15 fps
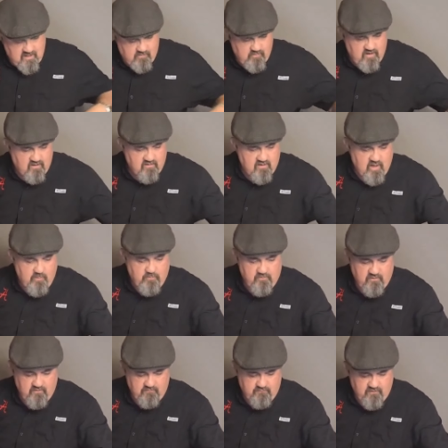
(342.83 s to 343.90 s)
brought a
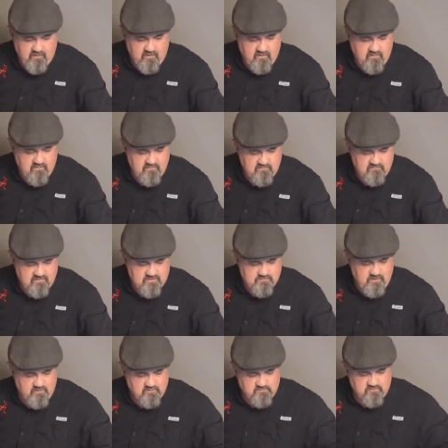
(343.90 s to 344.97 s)
couple of
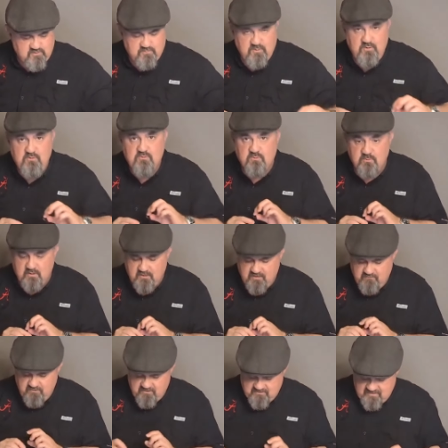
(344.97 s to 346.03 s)
disposable spoons with me to
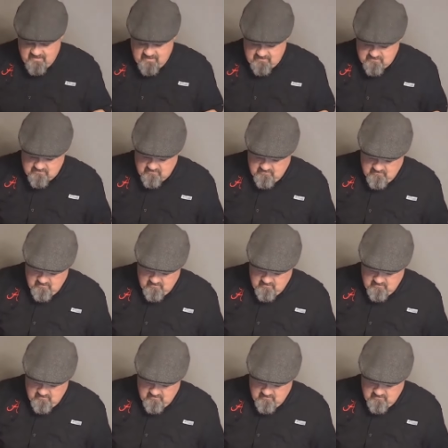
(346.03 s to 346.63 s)
give it a taste.